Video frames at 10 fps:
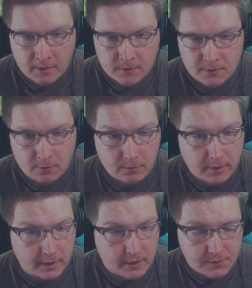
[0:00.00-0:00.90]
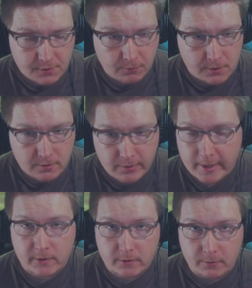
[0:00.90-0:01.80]
So, in case you want to know
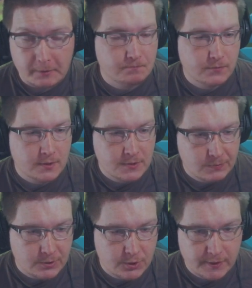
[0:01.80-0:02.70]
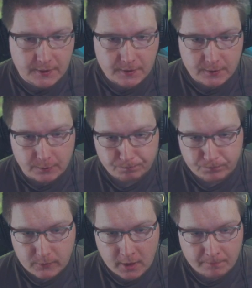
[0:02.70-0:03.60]
how to do it, this is what you need to do,
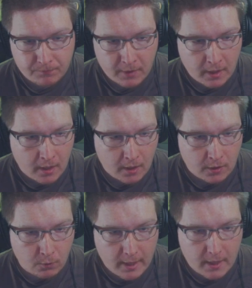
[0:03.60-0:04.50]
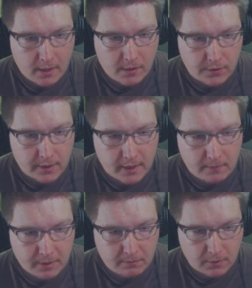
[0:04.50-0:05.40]
okay? The way that
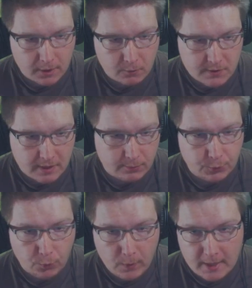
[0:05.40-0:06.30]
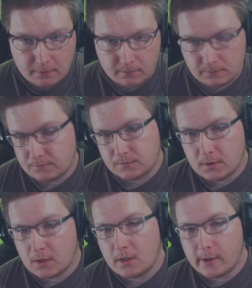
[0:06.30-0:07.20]
MP Money was able to win
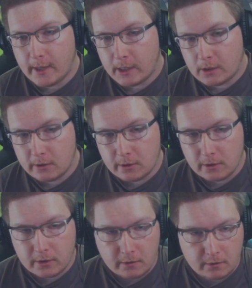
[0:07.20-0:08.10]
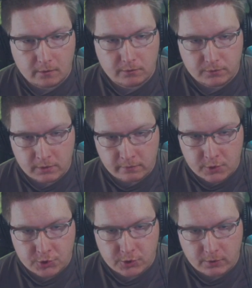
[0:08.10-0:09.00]
our
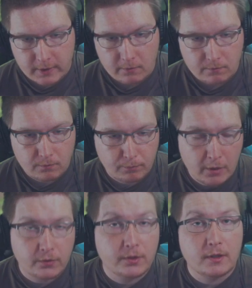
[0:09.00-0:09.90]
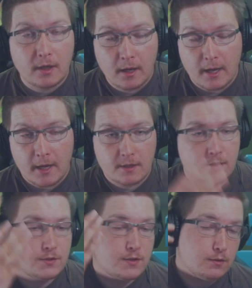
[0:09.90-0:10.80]
Division Showdown partly
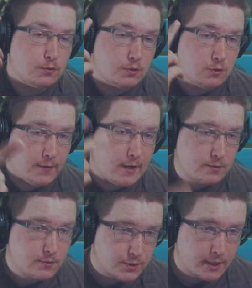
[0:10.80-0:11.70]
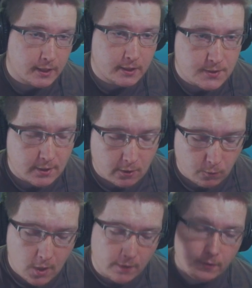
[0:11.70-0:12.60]
has two factors you got to consider.
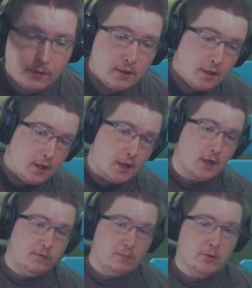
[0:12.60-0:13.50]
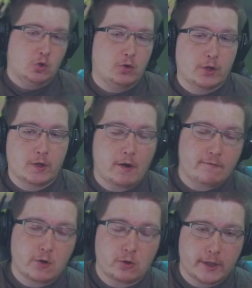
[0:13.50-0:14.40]
One, if a majority
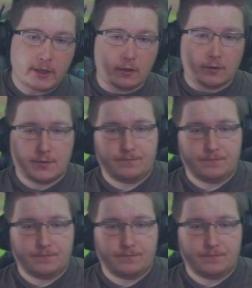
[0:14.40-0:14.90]
of your guild,